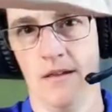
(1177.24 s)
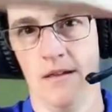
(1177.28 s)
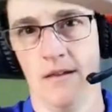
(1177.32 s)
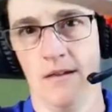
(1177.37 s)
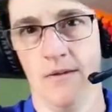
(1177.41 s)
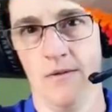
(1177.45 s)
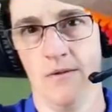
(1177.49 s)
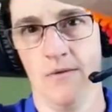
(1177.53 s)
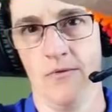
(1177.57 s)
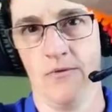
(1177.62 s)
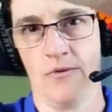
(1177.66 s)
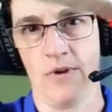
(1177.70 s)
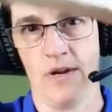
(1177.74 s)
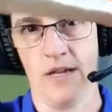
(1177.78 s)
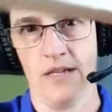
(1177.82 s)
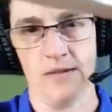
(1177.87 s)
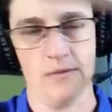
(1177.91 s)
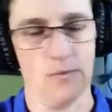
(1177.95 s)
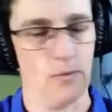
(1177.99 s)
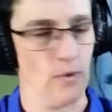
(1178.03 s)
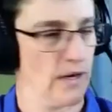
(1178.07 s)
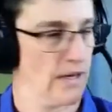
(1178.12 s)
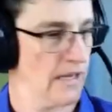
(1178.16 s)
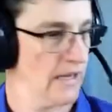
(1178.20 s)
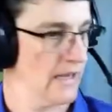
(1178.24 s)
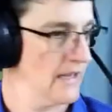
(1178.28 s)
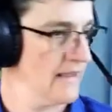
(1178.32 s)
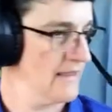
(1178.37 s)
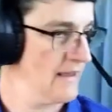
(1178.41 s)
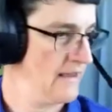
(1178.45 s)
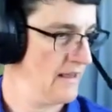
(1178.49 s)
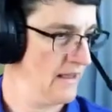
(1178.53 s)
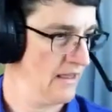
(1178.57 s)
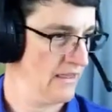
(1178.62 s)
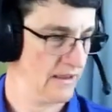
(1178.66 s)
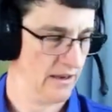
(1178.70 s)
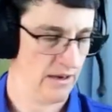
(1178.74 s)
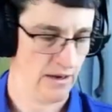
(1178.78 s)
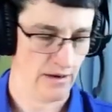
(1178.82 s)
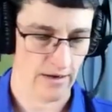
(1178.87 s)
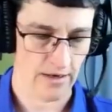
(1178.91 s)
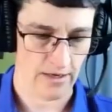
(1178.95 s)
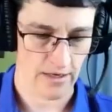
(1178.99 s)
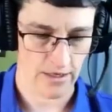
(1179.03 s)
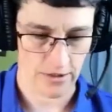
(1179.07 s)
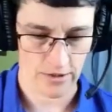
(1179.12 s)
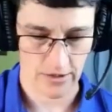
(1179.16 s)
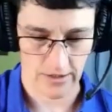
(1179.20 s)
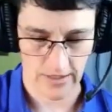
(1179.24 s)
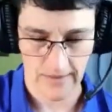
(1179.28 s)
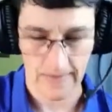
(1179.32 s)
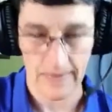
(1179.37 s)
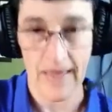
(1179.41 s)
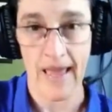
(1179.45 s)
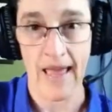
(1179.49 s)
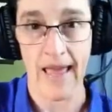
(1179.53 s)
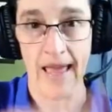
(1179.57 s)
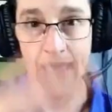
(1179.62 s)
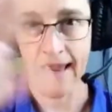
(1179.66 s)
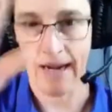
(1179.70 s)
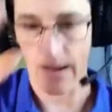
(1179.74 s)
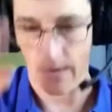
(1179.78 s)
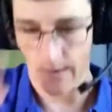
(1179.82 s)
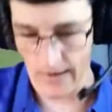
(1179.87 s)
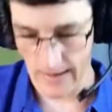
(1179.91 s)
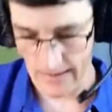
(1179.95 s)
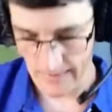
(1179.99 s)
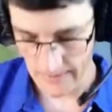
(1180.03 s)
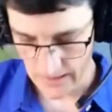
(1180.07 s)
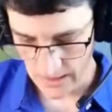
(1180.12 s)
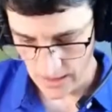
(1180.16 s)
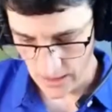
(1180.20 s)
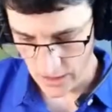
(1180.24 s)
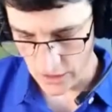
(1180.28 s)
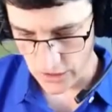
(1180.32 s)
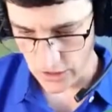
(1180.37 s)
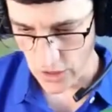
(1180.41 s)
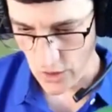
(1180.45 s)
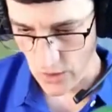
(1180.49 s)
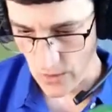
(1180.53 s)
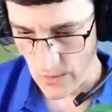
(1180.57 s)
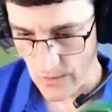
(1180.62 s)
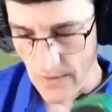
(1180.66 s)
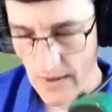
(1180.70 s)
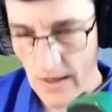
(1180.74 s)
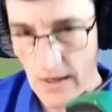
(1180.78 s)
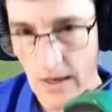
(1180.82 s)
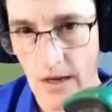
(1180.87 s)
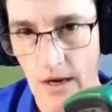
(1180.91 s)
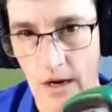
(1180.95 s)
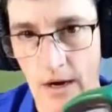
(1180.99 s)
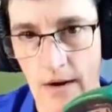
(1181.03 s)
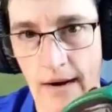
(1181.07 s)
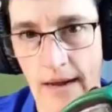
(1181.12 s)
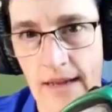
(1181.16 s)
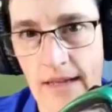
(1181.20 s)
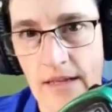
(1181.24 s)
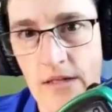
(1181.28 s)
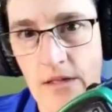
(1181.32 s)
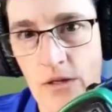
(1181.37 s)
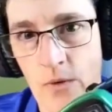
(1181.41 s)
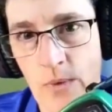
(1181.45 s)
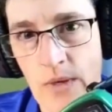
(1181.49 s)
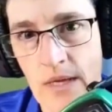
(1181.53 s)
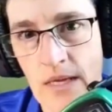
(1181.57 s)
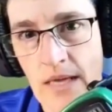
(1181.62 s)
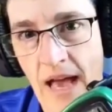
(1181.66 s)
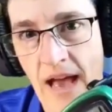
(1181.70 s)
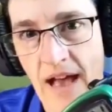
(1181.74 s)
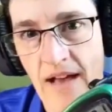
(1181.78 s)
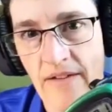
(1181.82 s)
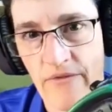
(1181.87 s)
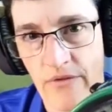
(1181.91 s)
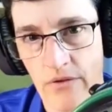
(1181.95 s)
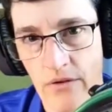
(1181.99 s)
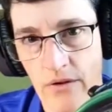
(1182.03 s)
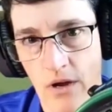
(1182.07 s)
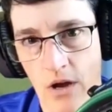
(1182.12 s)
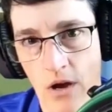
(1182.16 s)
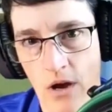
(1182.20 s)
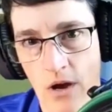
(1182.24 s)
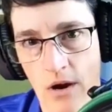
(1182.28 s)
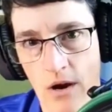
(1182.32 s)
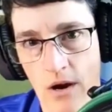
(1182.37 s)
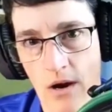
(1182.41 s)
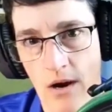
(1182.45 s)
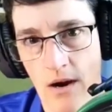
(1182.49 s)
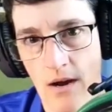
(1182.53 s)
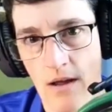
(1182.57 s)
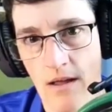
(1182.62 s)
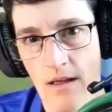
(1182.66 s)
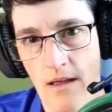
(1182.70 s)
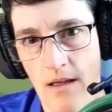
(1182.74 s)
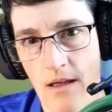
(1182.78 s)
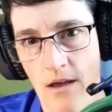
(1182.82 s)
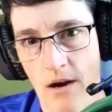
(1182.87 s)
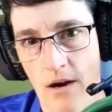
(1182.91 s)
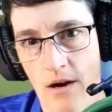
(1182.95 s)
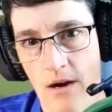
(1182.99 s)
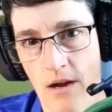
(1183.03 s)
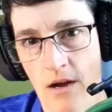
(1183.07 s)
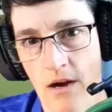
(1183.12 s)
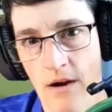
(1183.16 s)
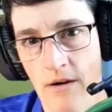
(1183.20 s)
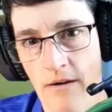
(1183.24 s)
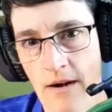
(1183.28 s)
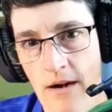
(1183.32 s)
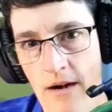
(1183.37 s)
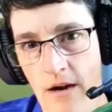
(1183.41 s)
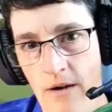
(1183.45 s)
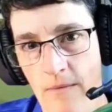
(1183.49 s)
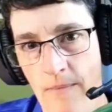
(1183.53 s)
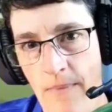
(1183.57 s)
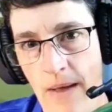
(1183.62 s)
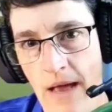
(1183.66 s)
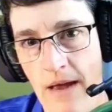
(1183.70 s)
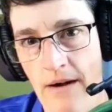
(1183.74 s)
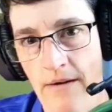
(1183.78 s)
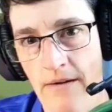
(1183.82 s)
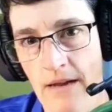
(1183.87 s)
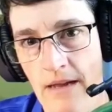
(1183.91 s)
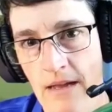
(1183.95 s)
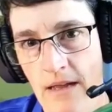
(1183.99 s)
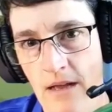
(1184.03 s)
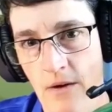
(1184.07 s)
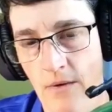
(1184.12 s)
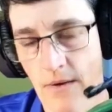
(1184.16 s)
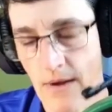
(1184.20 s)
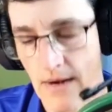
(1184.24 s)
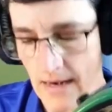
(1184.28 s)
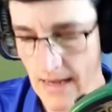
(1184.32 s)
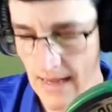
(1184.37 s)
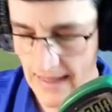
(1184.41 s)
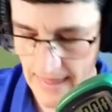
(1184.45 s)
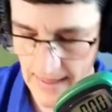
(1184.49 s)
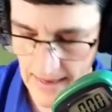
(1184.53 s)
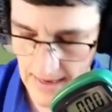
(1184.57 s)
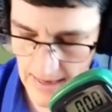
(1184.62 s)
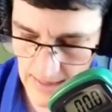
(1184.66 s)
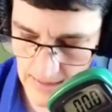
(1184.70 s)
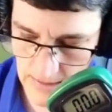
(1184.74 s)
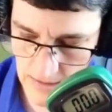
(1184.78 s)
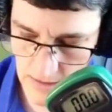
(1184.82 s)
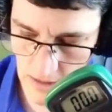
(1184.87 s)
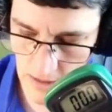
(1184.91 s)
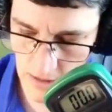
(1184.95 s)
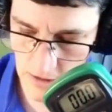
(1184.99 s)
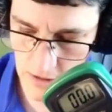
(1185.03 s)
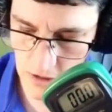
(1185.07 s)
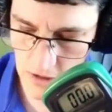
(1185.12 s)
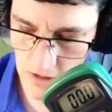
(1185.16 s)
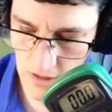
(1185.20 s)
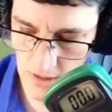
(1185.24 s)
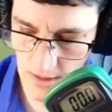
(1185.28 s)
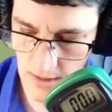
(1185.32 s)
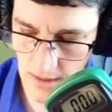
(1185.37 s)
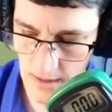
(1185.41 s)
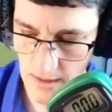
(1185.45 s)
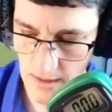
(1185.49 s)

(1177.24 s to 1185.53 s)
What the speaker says: friends working in the healthcare industry. Anyway, so, all right, so we have our current, our battery going, and then I touch the